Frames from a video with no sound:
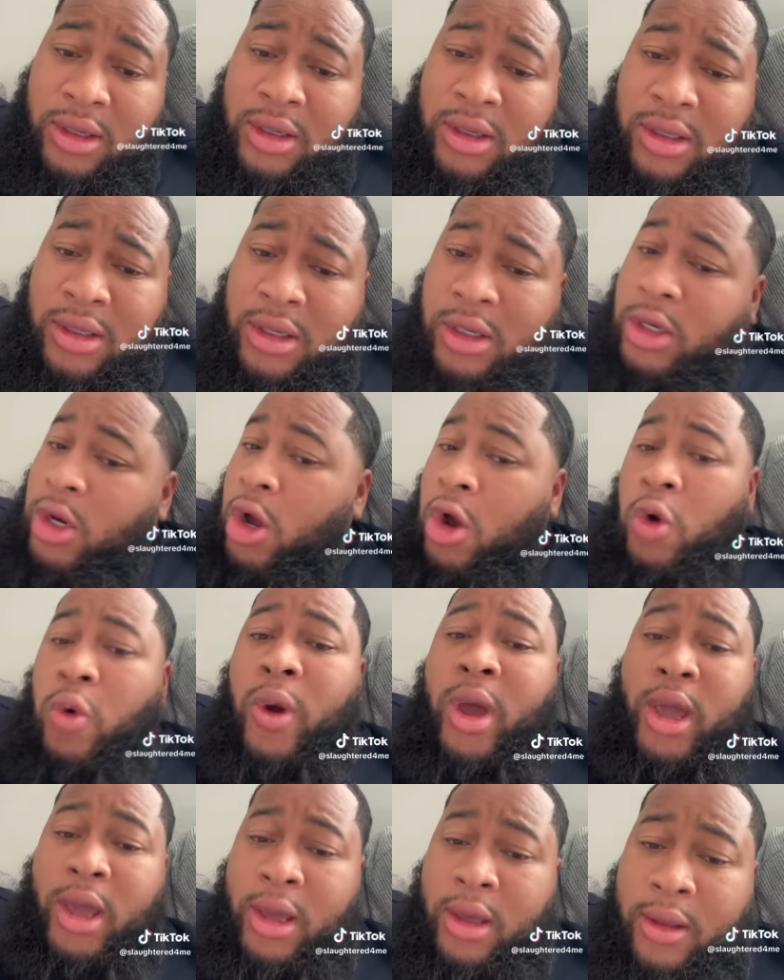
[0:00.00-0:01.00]
No
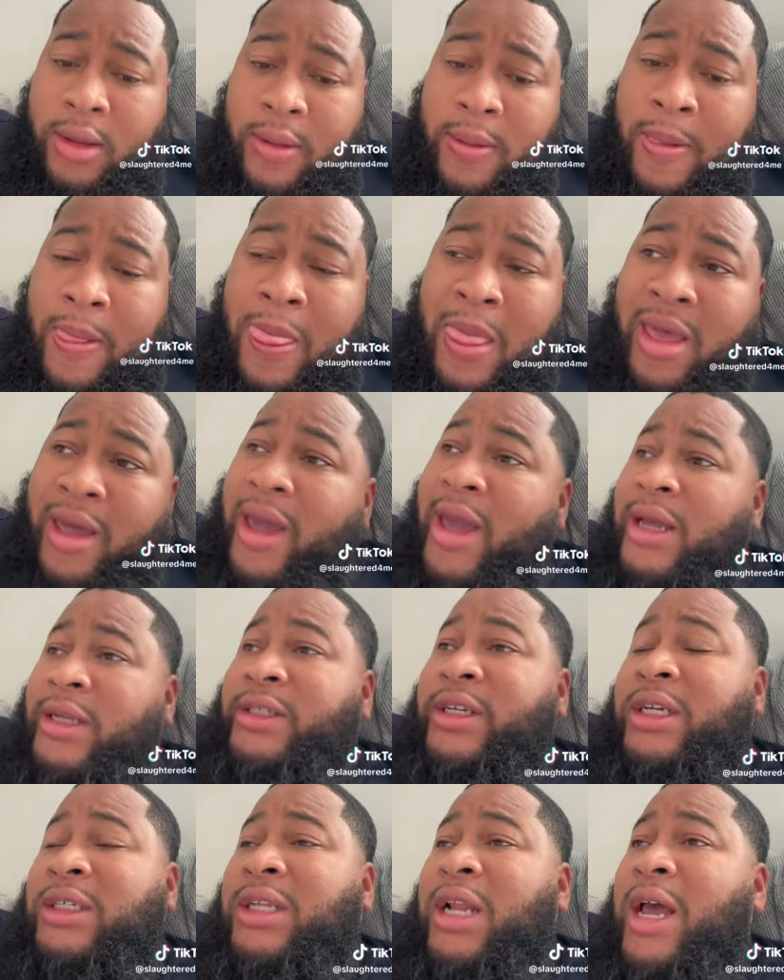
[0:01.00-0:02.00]
way. And
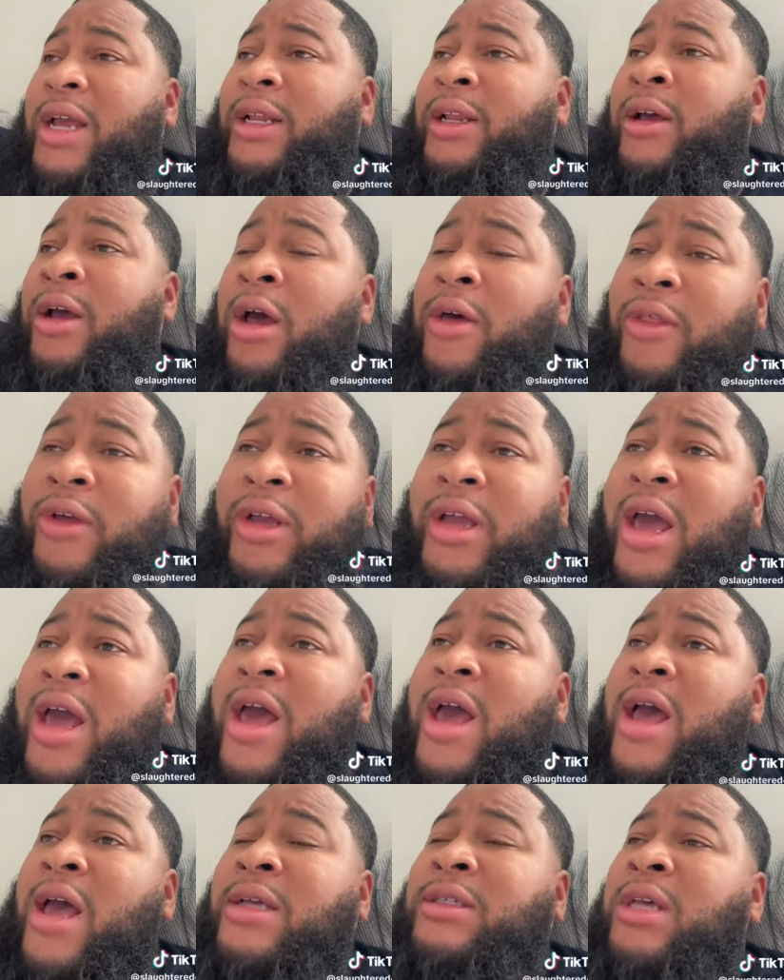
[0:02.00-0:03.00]
just like the other
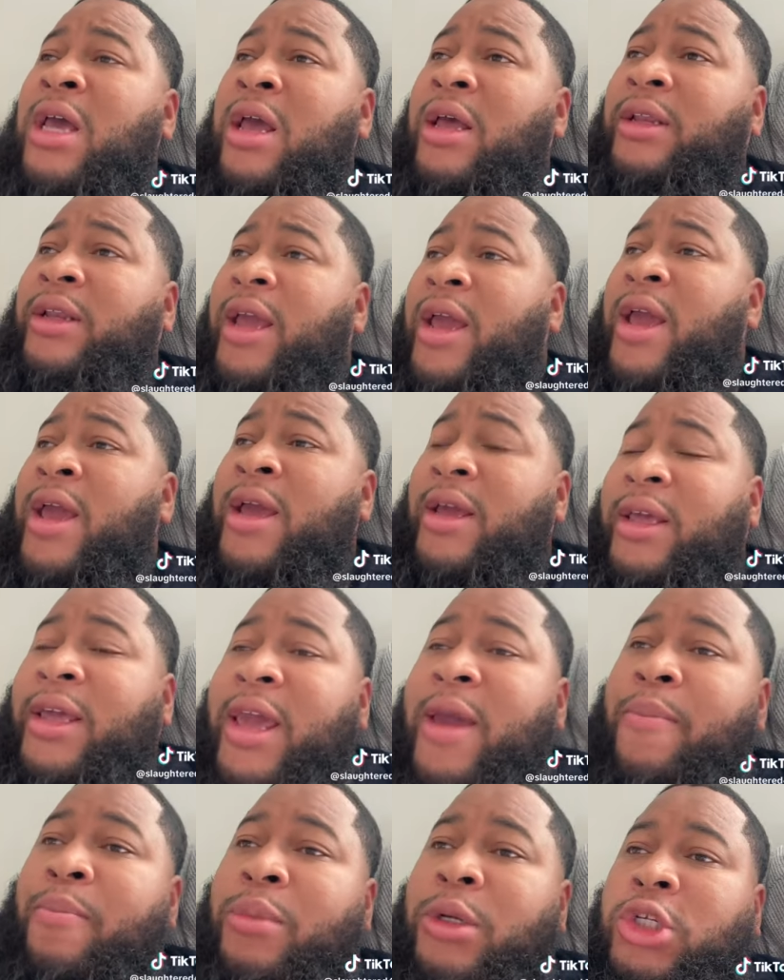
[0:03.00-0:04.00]
guys that
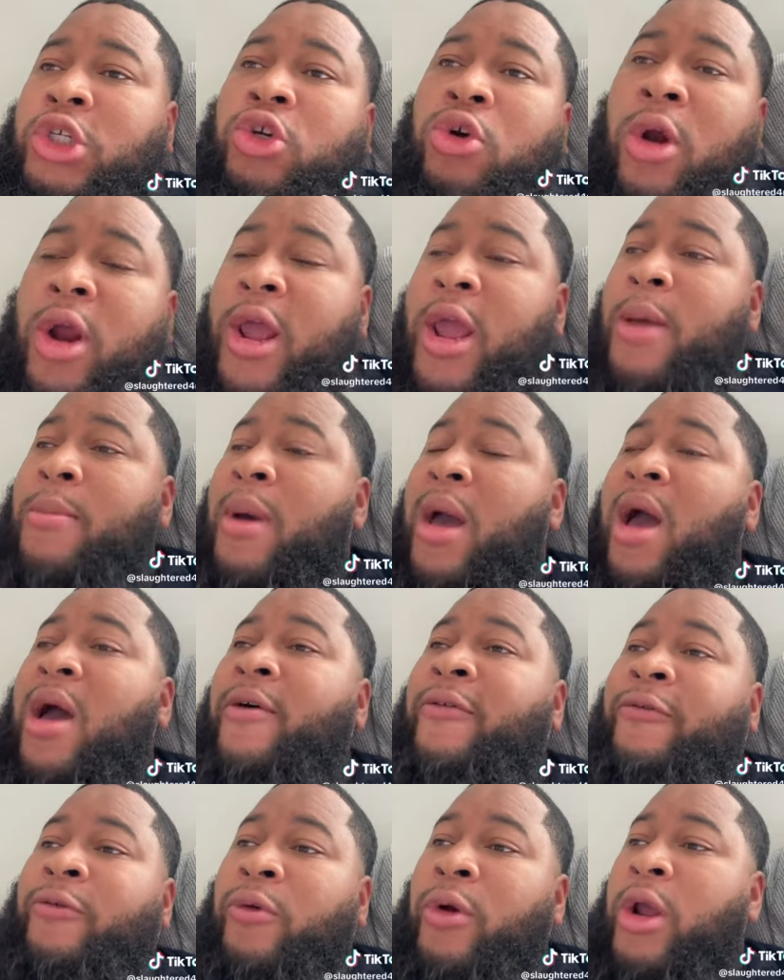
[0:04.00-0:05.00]
get betrayed by a
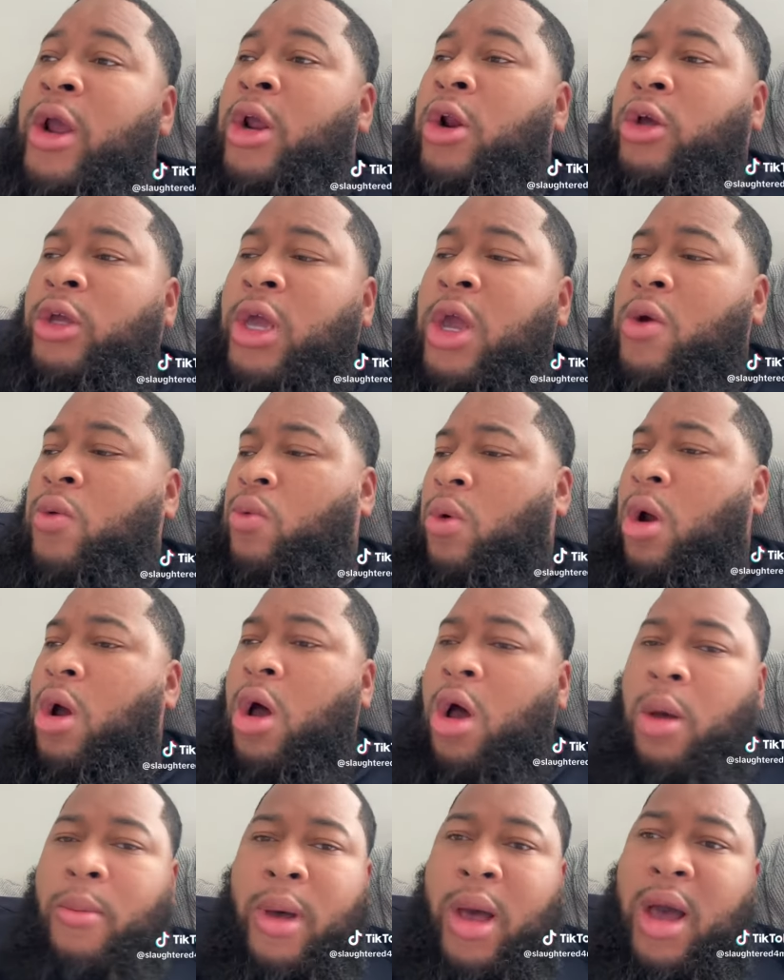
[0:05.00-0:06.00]
friend or get
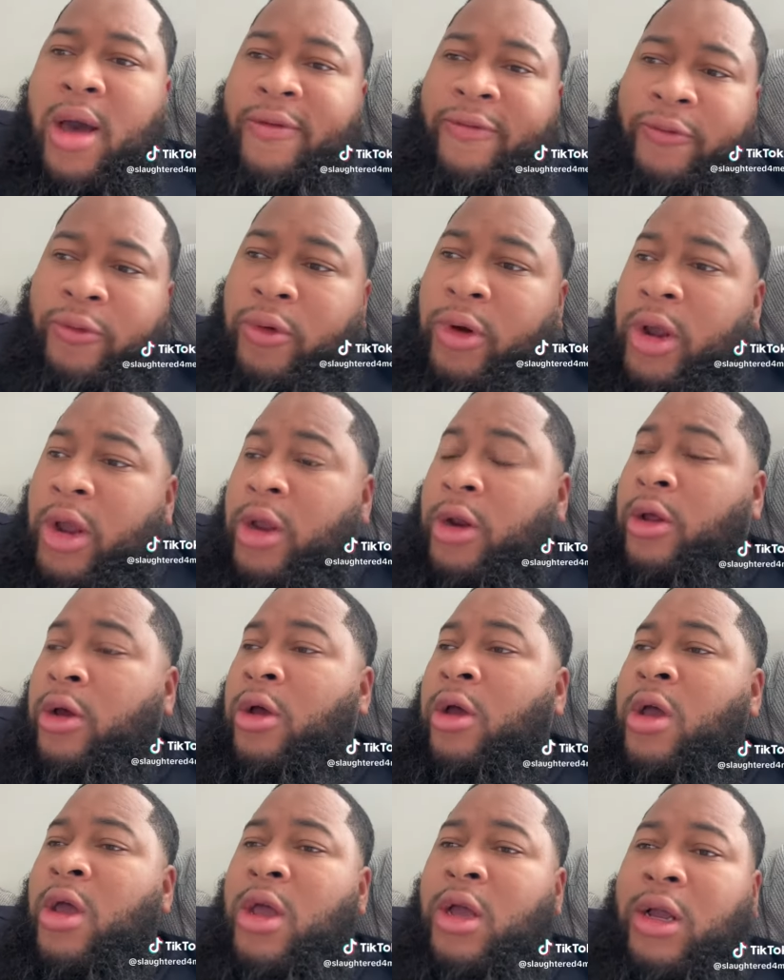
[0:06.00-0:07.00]
robbed by a friend or
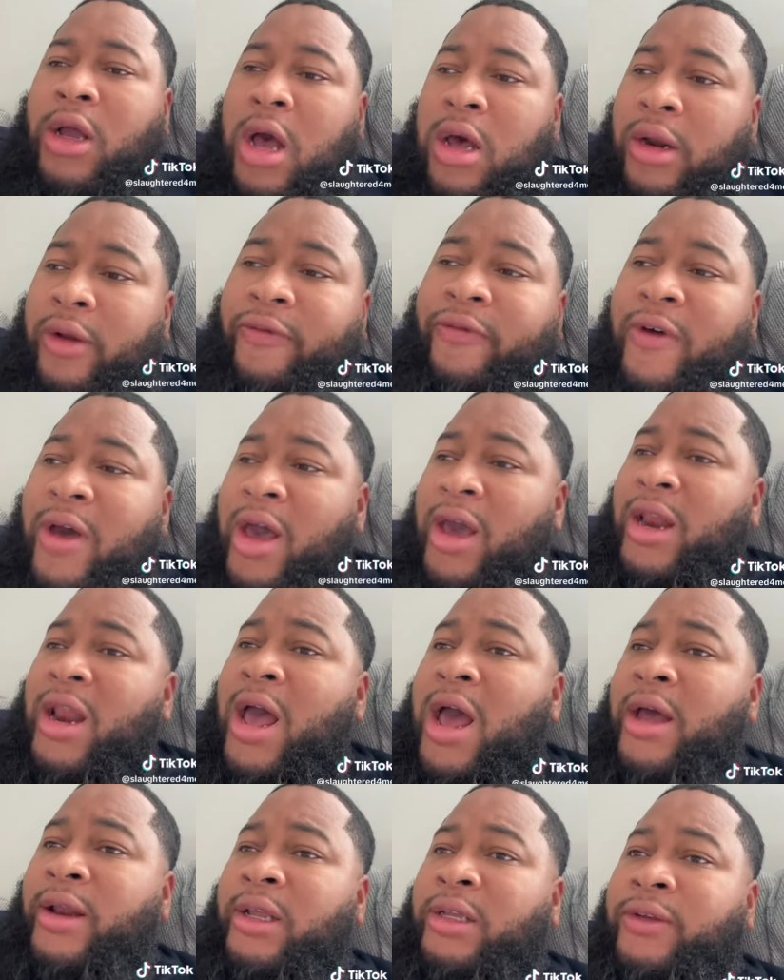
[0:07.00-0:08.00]
kind of find
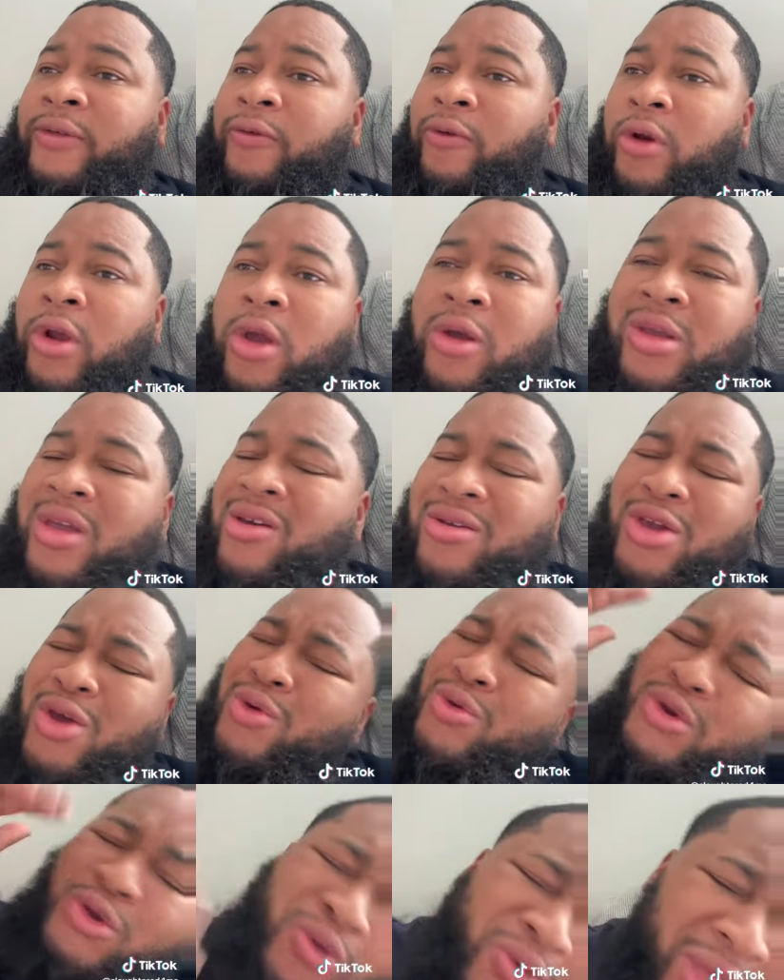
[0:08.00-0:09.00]
out this friend, you, you
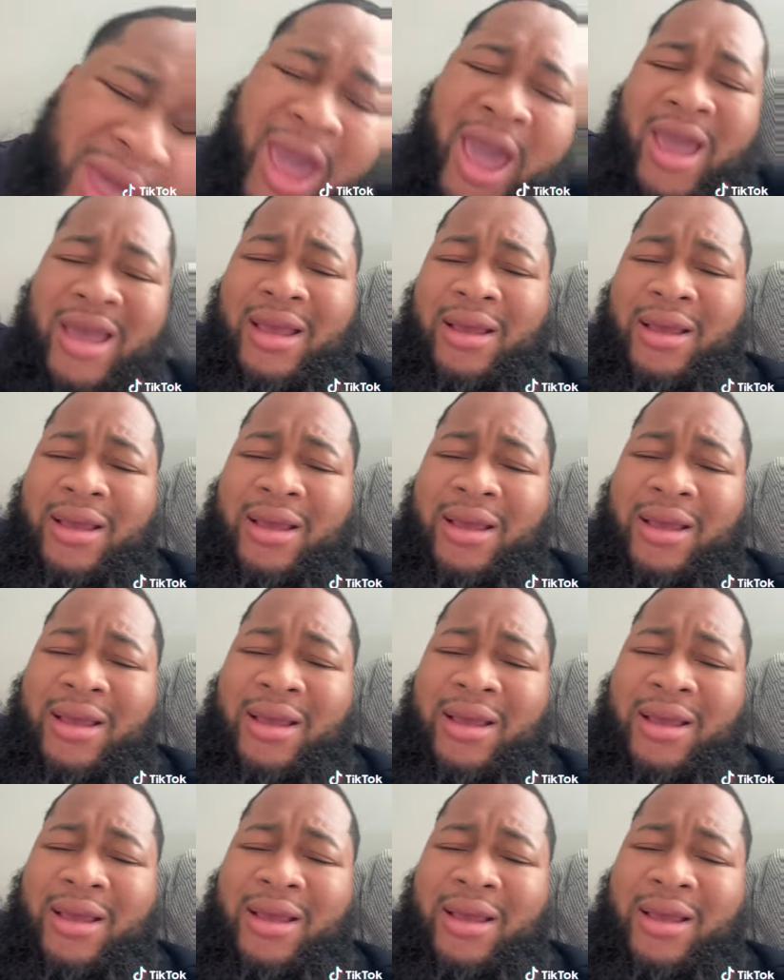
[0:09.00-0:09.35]
knew that.